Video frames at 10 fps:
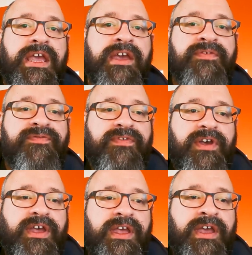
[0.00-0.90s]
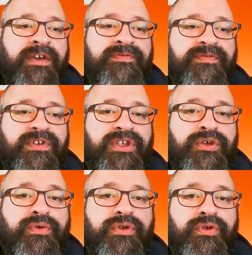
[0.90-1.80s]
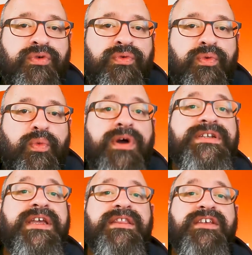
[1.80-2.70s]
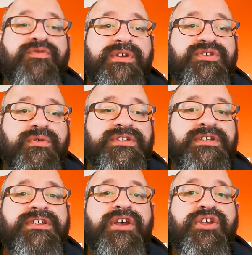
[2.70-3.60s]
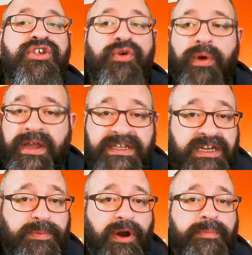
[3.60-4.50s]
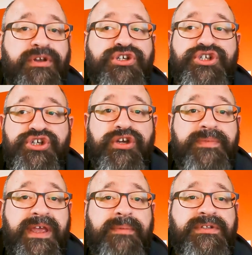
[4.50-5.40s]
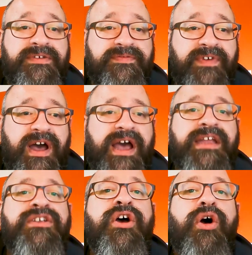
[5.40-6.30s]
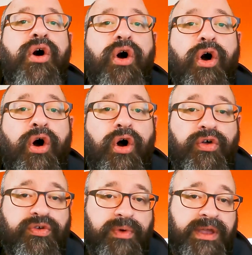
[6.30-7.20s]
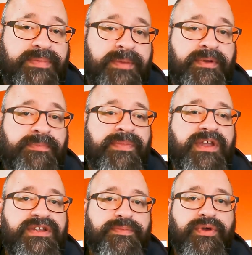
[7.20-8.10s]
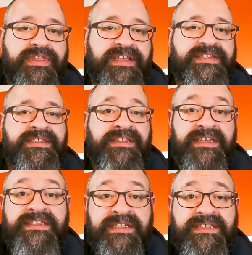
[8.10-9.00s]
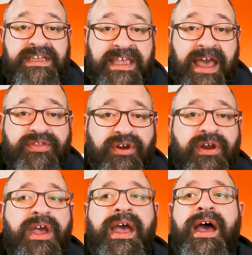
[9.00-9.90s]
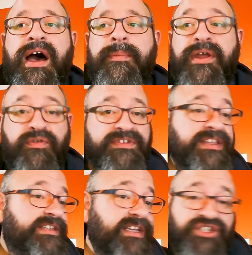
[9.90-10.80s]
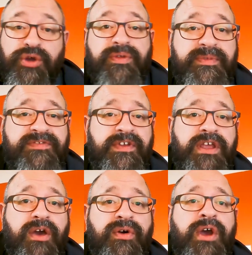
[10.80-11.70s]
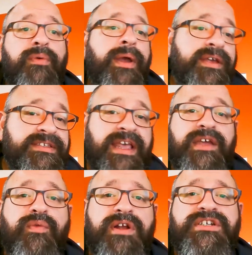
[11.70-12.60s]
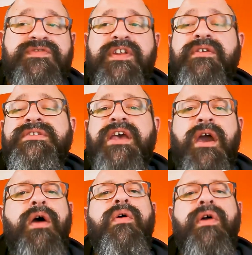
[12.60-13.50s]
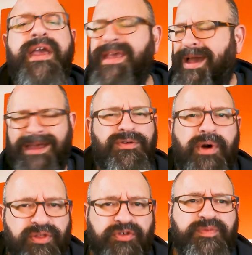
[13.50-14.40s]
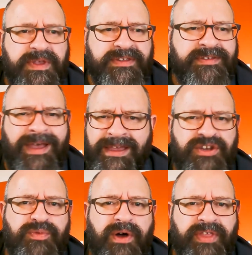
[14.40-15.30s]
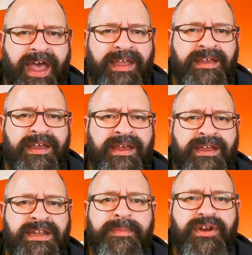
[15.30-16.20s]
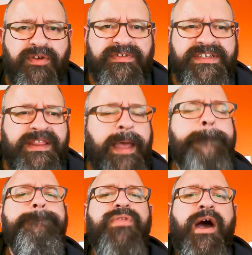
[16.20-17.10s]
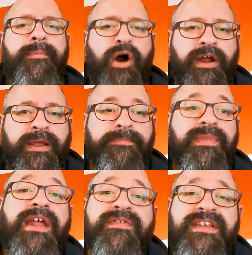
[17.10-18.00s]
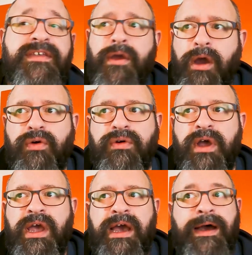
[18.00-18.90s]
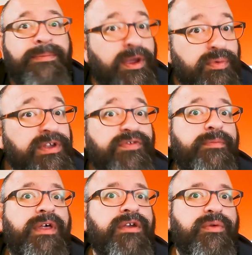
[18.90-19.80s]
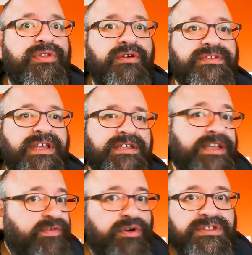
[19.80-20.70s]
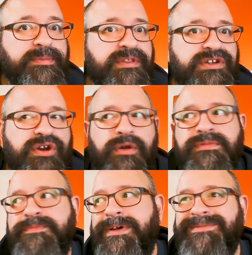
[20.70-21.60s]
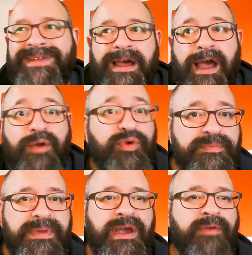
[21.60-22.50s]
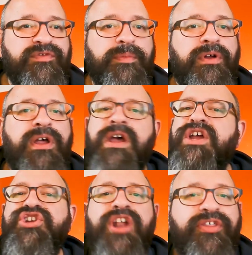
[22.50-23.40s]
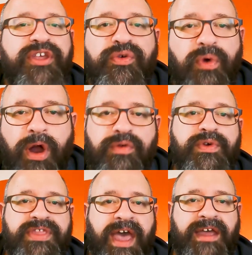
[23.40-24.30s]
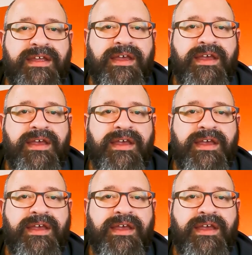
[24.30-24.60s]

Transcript: if you want to get these resources, your IT department should be able to find all the right people to put these things together and oversee this and show them this video, right? Because they can watch this video and say, oh, okay, yeah, I know all those pieces. I can do all that. Need me to oversee that? I'm on it. And if they say, oh, I'm not really familiar with those things. I've heard some of the terms, but I wouldn't be comfortable. Nothing wrong with that,